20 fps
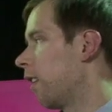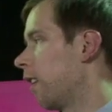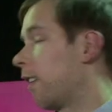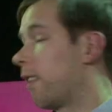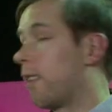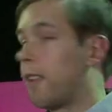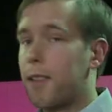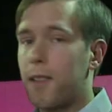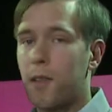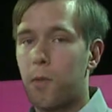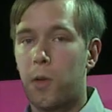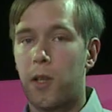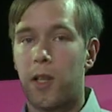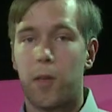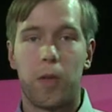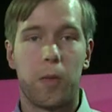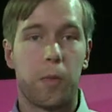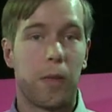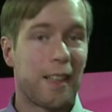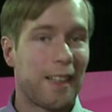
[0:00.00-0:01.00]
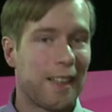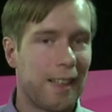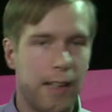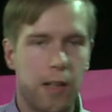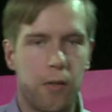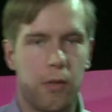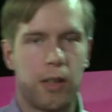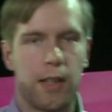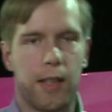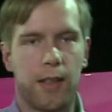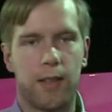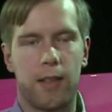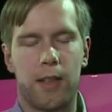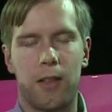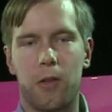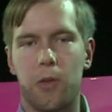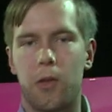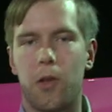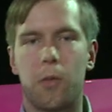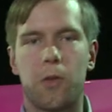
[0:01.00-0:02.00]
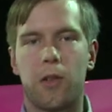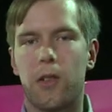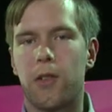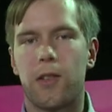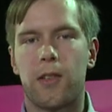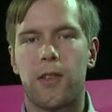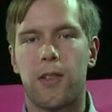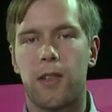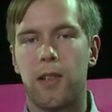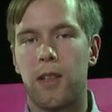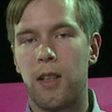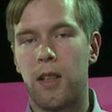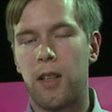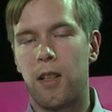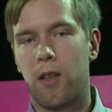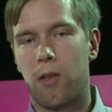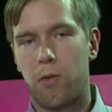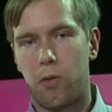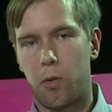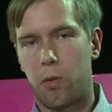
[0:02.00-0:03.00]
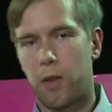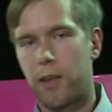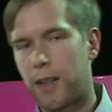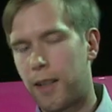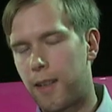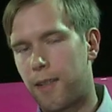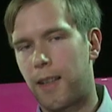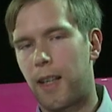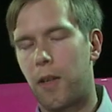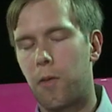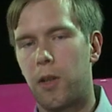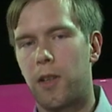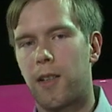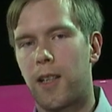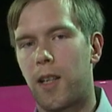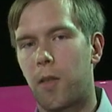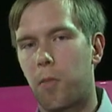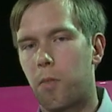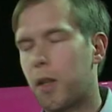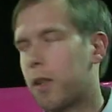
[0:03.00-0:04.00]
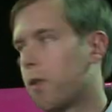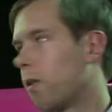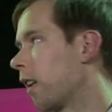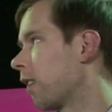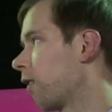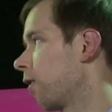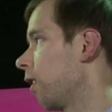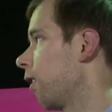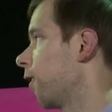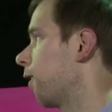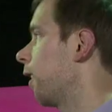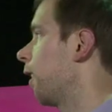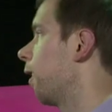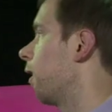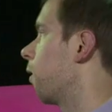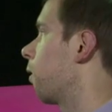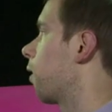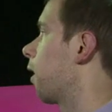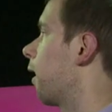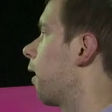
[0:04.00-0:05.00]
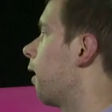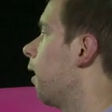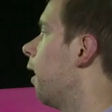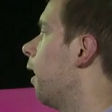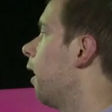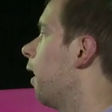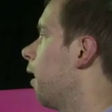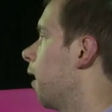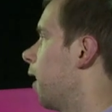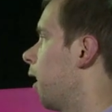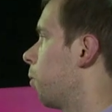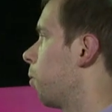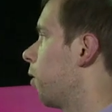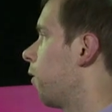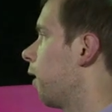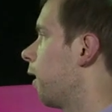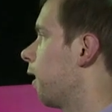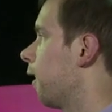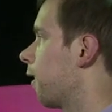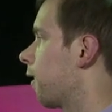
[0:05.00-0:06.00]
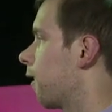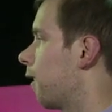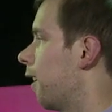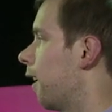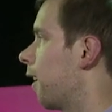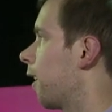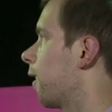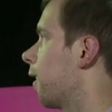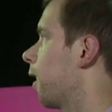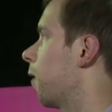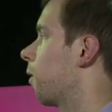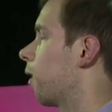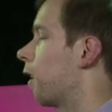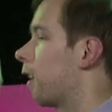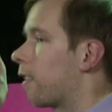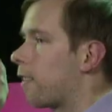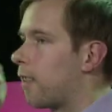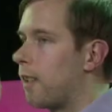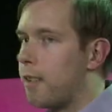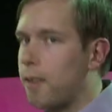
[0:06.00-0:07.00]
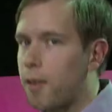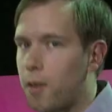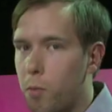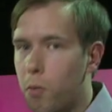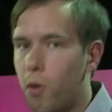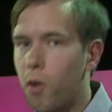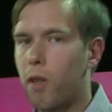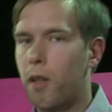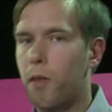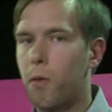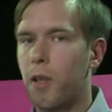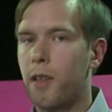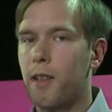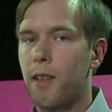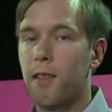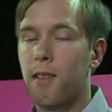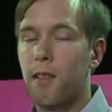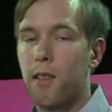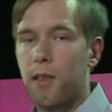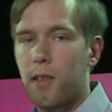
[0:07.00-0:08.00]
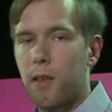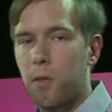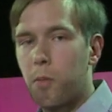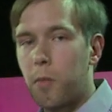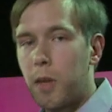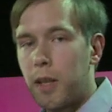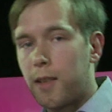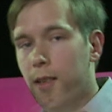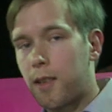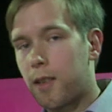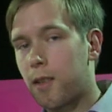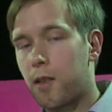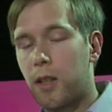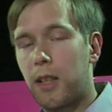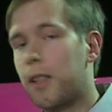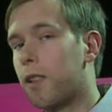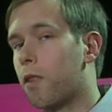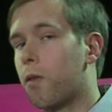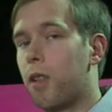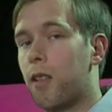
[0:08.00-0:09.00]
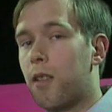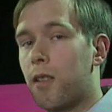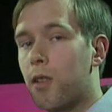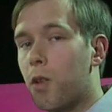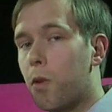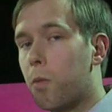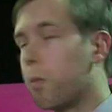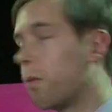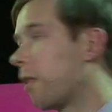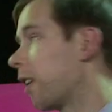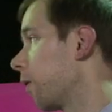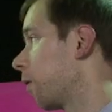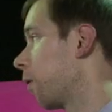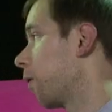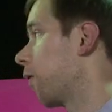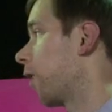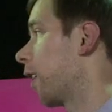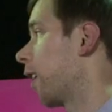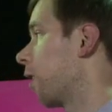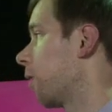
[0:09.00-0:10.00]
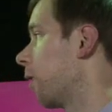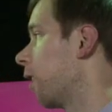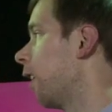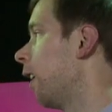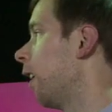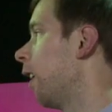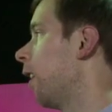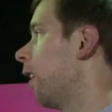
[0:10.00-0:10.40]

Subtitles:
And that's what I mean by clever guessing. You don't just roll a dice every time, but you actually see, okay, NPV is negative, let's take a smaller one and make an interval, go down to 5.